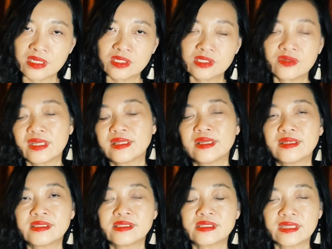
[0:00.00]
So they
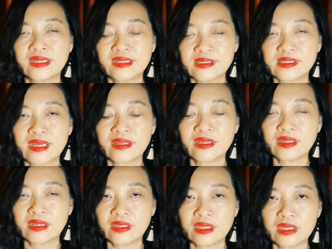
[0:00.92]
decided
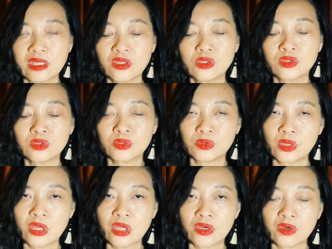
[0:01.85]
that they need to
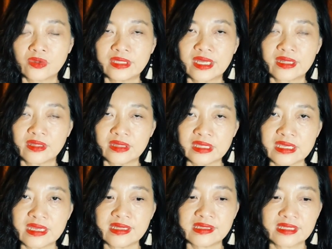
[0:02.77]
conduct a
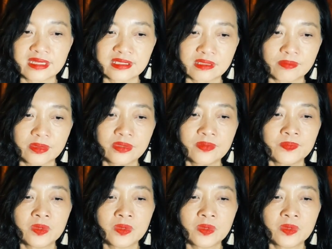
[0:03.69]
need assessment,